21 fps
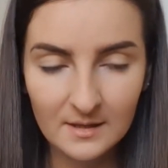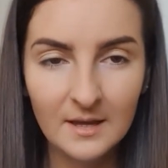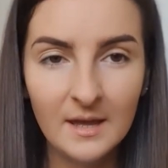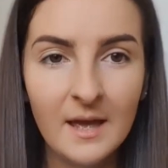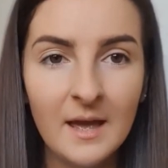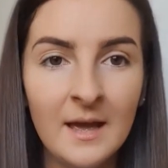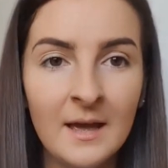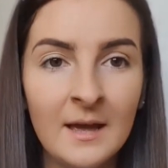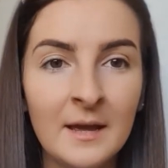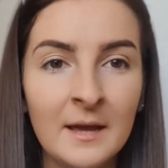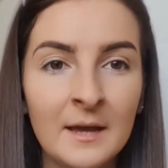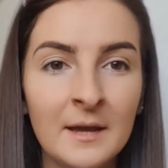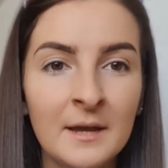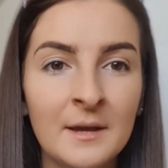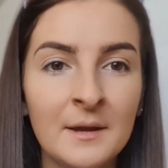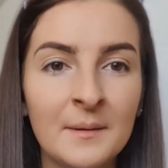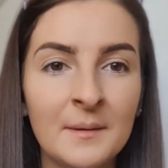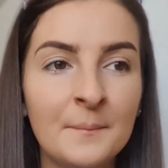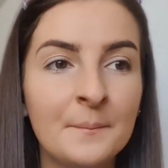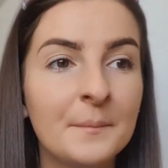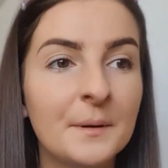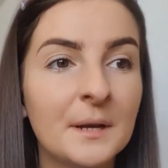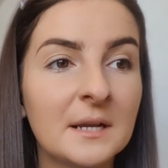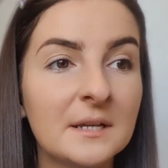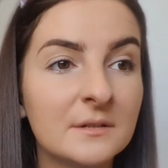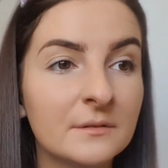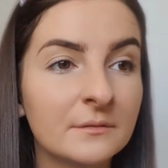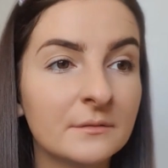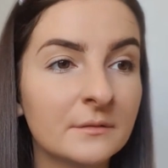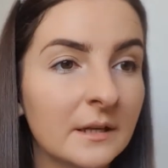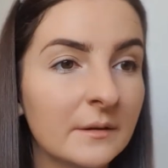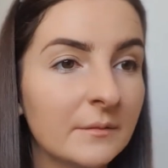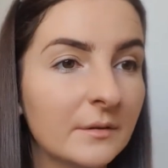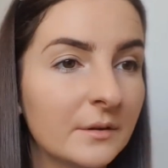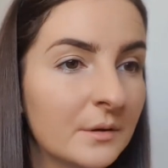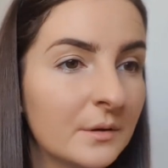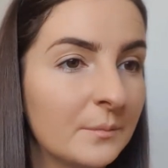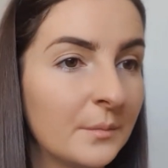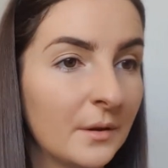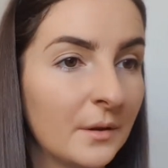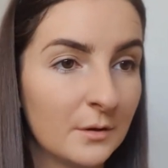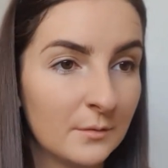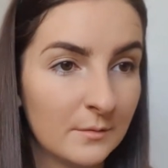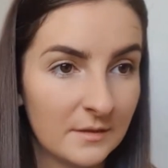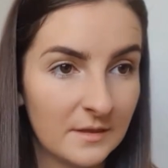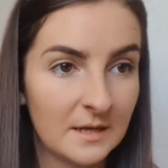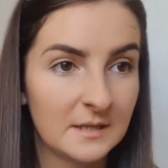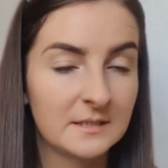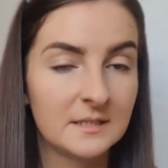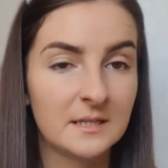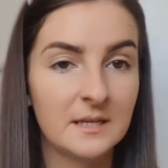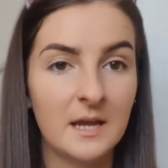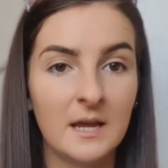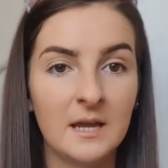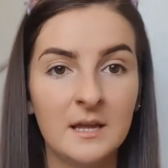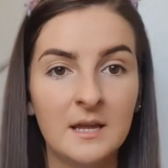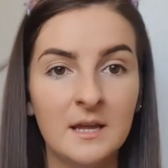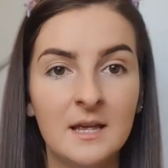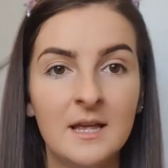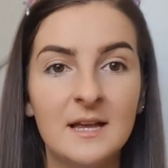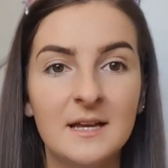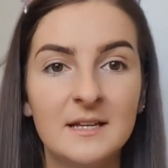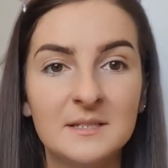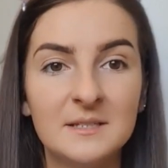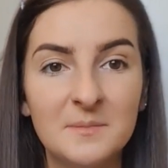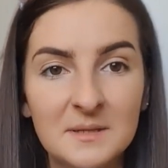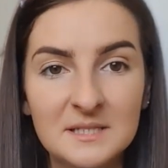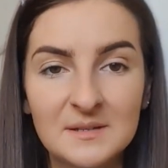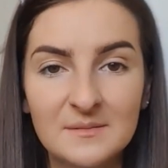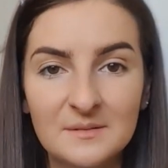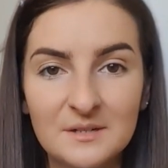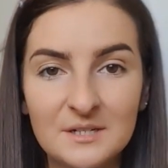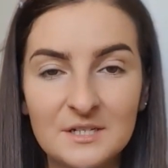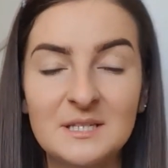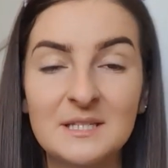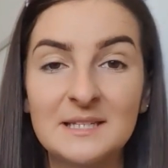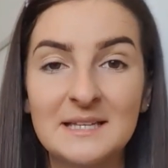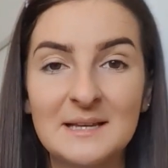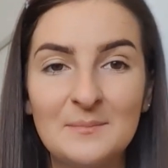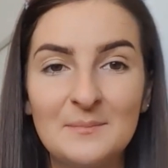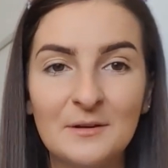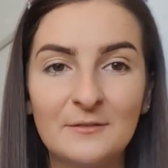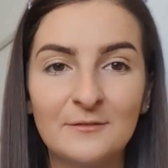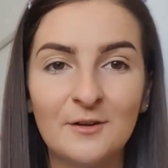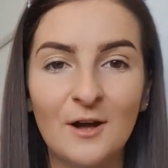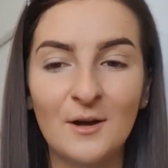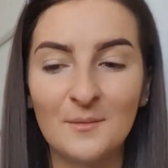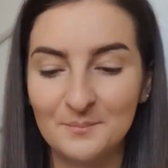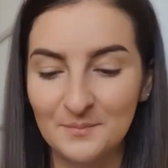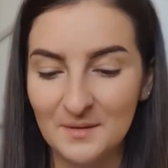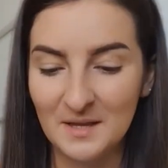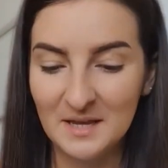But I don't think I'm going to bother with that today. It depends how much sleep I've got.